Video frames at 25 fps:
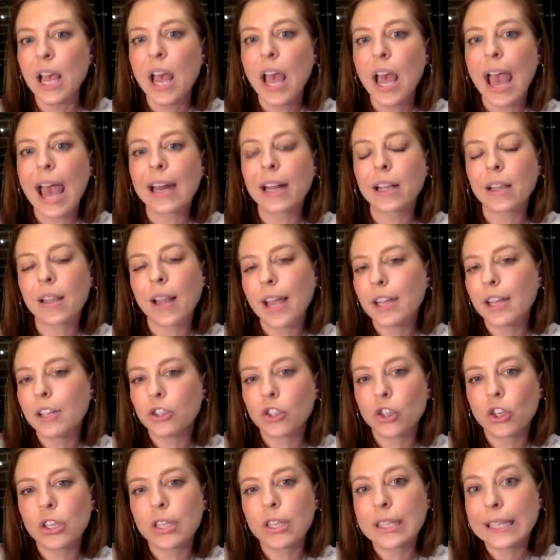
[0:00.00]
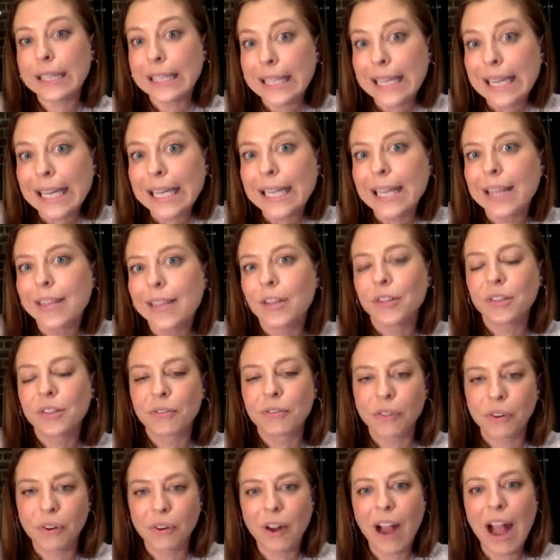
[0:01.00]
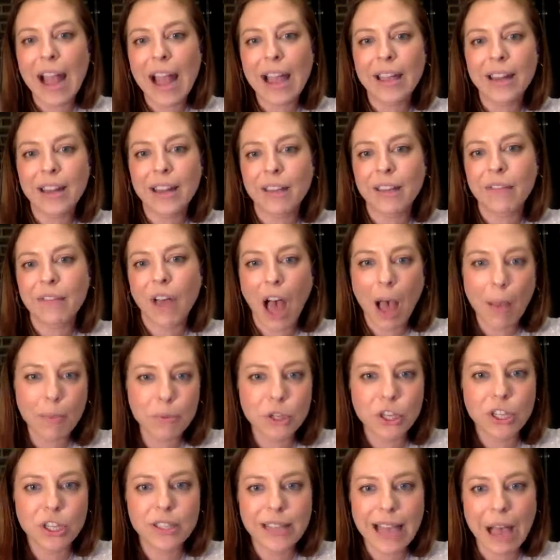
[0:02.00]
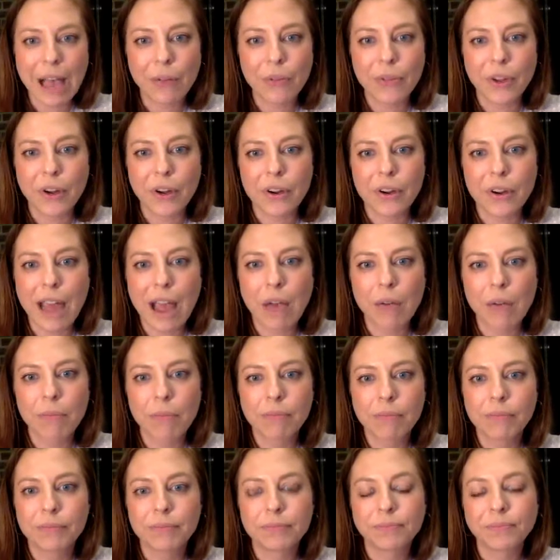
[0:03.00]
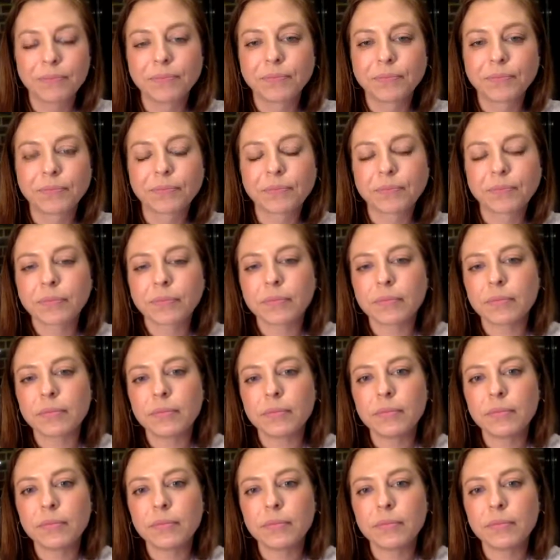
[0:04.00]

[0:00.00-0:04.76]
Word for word: and clients should see that there's a variety of options out there now. That's